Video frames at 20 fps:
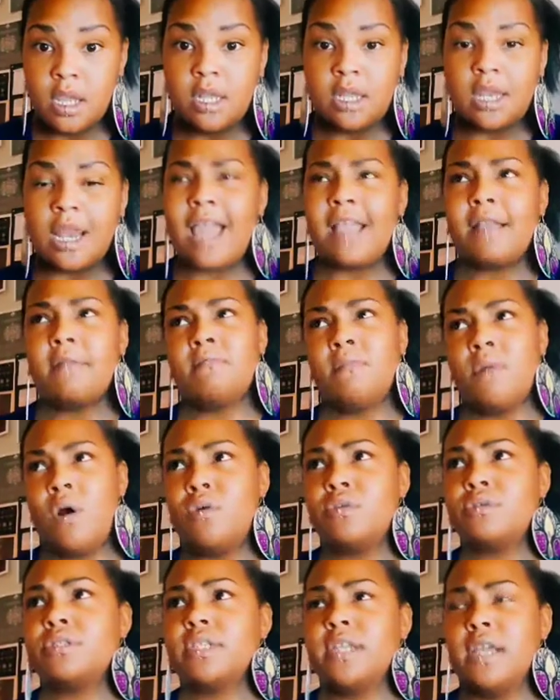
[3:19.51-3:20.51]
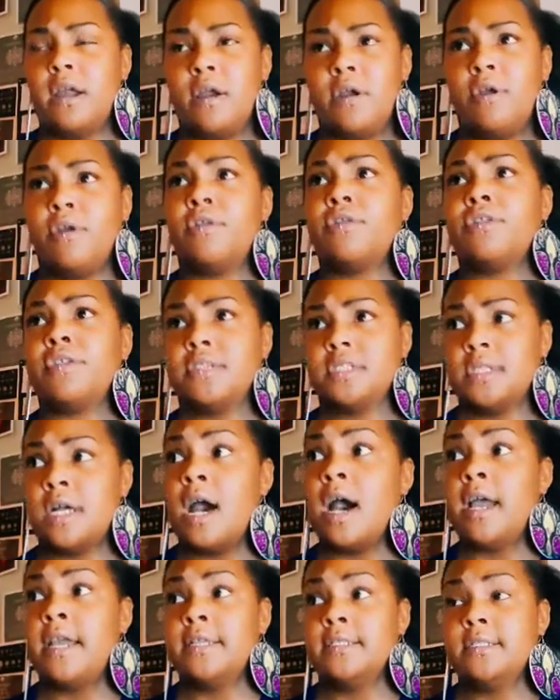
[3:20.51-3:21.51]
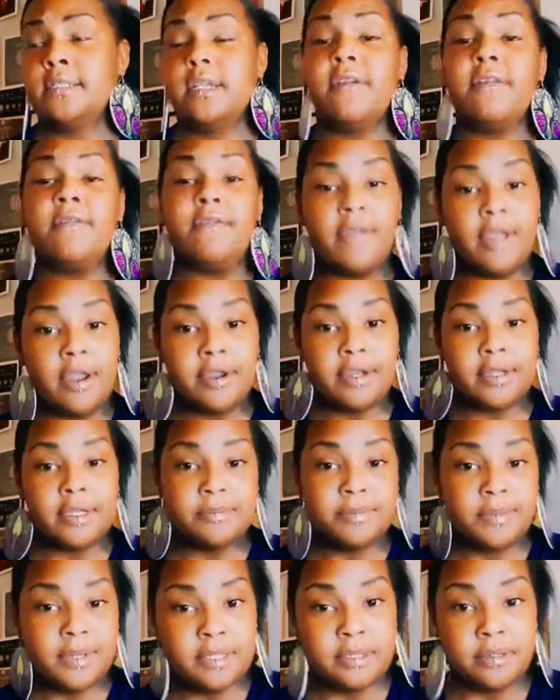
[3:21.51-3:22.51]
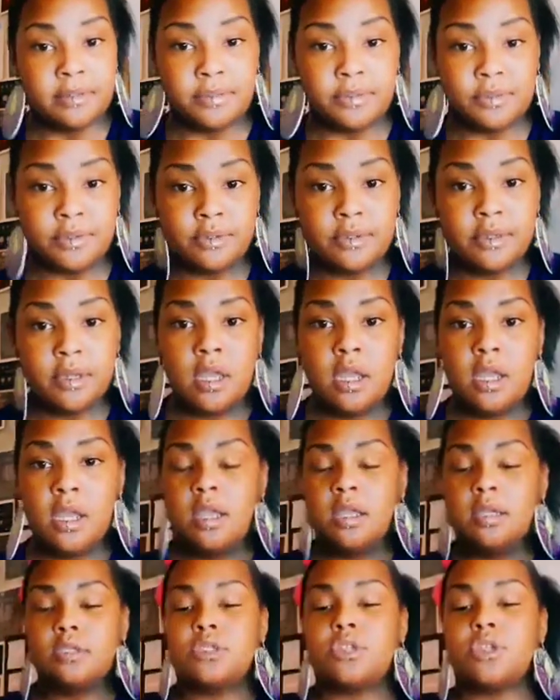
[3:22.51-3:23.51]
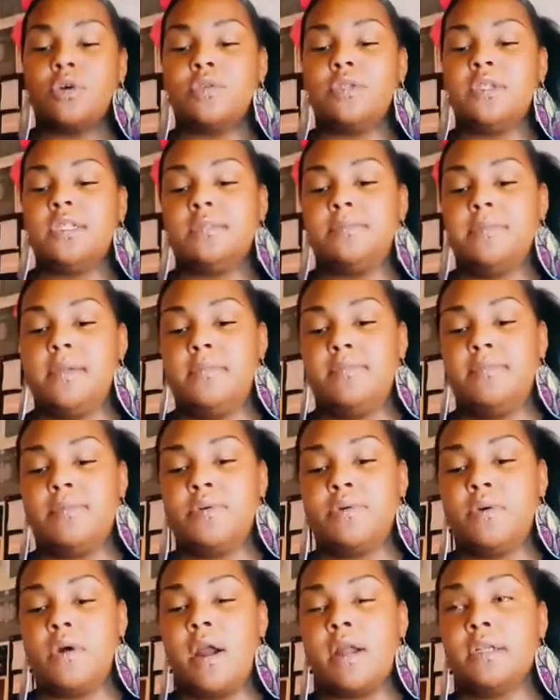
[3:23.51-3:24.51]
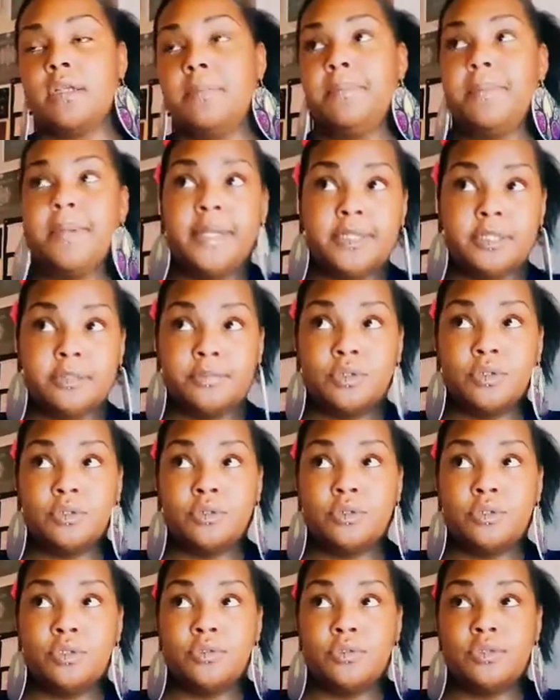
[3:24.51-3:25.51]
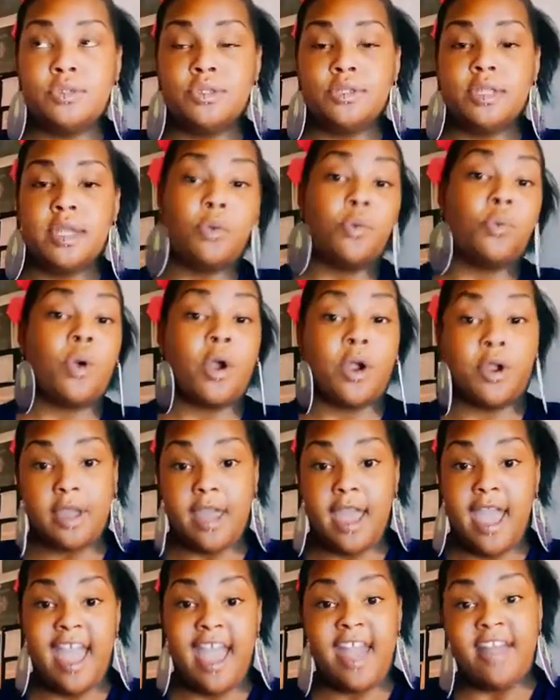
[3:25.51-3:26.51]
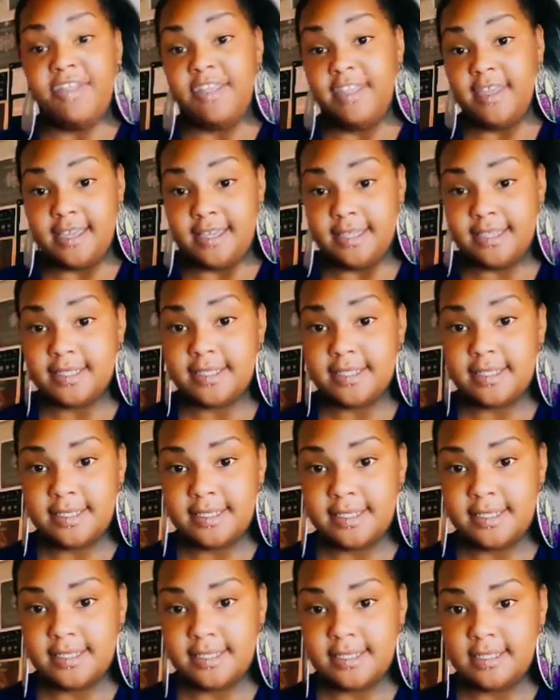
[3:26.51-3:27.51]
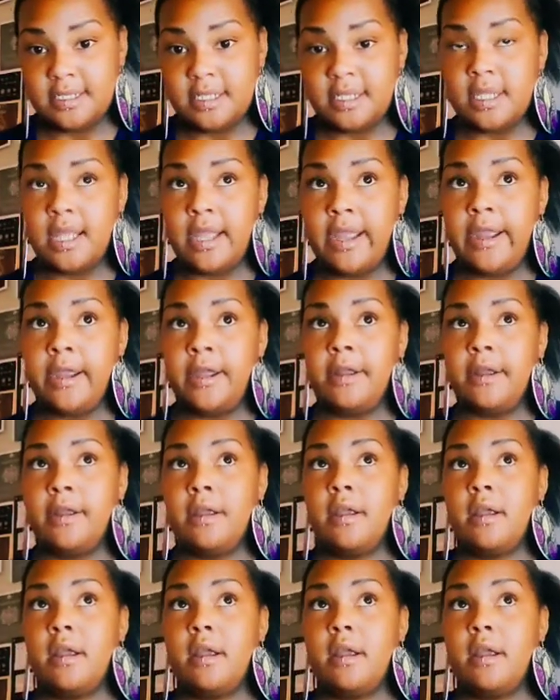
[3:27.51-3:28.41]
Like most earth signs, they're very dependable. So these people are dependable due to their work ethics and their